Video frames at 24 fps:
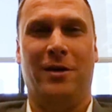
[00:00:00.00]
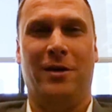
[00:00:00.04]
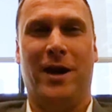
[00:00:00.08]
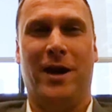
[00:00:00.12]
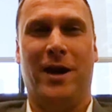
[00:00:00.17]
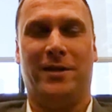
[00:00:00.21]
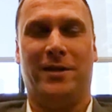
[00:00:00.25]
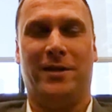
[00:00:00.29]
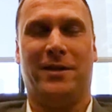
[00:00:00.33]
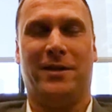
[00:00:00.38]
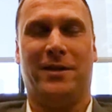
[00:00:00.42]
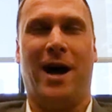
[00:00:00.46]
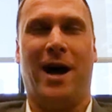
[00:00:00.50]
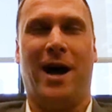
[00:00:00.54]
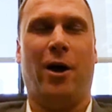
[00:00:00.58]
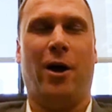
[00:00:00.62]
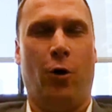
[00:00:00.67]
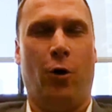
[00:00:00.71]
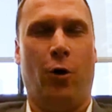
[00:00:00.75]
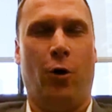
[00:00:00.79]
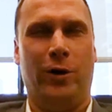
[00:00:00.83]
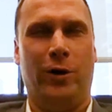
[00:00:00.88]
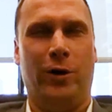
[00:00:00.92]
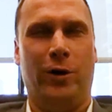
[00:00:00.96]
That's not
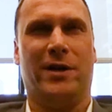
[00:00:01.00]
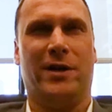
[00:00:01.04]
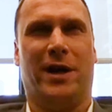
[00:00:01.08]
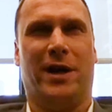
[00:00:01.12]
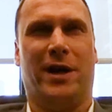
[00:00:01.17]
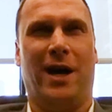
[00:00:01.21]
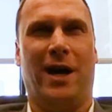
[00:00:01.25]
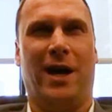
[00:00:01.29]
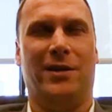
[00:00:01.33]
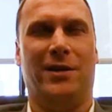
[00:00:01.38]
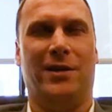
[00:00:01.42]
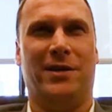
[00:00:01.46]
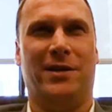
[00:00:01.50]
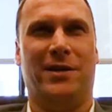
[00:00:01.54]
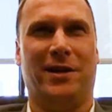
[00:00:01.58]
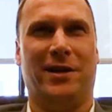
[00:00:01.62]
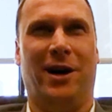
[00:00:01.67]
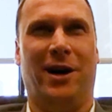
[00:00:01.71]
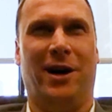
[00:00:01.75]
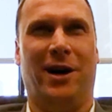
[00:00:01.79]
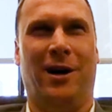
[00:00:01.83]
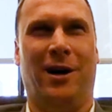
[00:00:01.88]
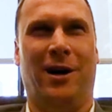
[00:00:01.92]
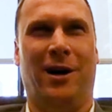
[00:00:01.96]
always the case,
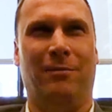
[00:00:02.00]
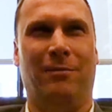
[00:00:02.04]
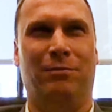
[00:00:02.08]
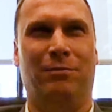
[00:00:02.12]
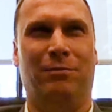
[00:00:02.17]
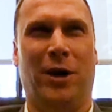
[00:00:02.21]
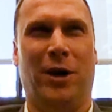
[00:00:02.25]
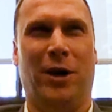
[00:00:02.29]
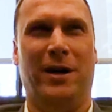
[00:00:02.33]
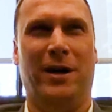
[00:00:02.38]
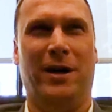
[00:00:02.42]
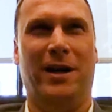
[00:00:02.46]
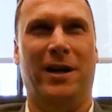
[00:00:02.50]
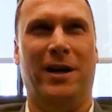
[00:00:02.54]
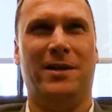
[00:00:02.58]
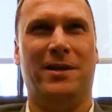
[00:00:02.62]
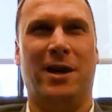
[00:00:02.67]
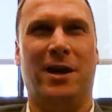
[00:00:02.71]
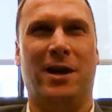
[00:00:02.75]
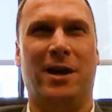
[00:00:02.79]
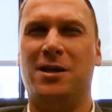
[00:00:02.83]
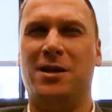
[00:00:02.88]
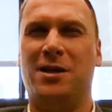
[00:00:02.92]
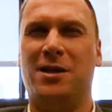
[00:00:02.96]
but
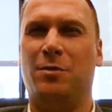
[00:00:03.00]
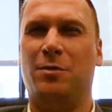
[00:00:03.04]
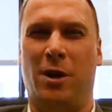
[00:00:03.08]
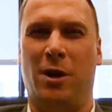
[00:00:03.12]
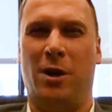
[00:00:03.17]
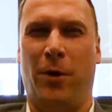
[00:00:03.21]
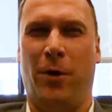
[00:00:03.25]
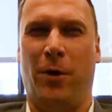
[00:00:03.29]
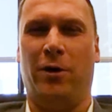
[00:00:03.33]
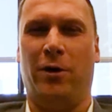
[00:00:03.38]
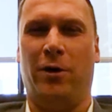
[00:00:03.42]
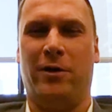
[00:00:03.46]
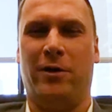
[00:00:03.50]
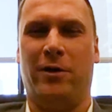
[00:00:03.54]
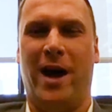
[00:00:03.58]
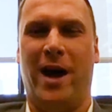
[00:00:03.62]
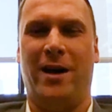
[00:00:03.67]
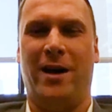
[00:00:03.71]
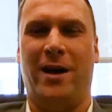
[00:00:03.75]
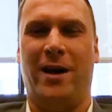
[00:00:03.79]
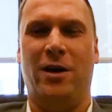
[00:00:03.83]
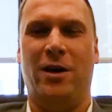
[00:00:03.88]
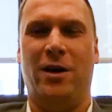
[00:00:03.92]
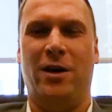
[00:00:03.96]
it's nice to be a part of
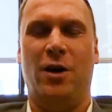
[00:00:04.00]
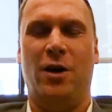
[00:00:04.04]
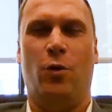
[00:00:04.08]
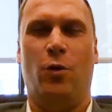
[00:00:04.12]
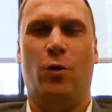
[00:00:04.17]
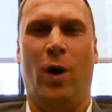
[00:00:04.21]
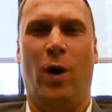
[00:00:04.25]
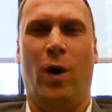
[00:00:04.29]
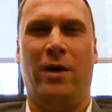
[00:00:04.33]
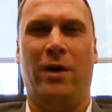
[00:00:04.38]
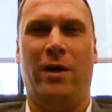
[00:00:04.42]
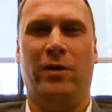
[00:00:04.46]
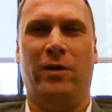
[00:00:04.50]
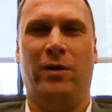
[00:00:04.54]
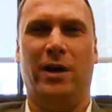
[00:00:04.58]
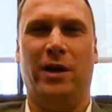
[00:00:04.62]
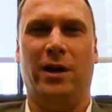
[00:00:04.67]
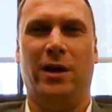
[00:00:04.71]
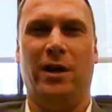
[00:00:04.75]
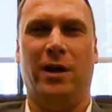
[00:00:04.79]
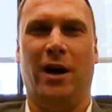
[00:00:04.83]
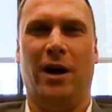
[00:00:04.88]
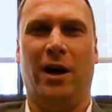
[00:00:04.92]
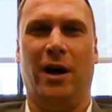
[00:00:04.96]
that when
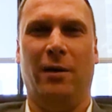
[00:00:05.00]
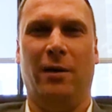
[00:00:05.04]
the